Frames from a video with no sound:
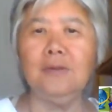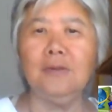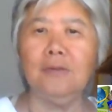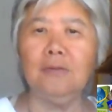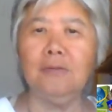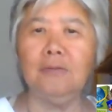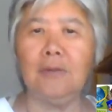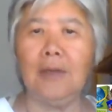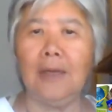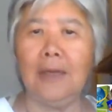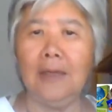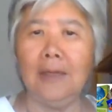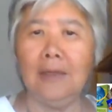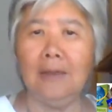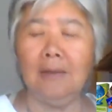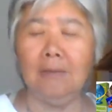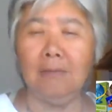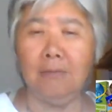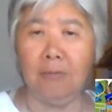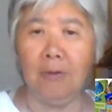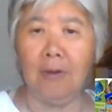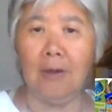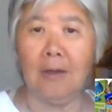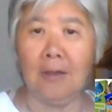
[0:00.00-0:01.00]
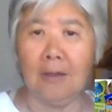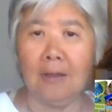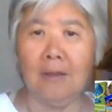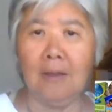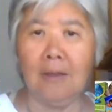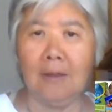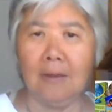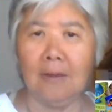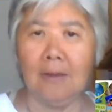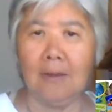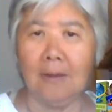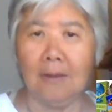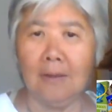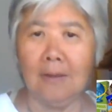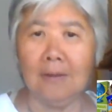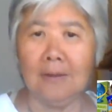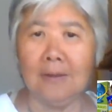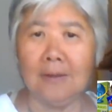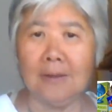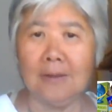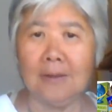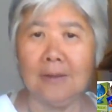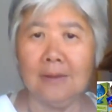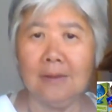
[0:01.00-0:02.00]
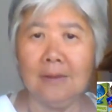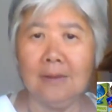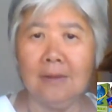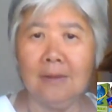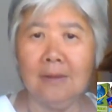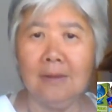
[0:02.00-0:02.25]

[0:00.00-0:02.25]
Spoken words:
the wrong cause,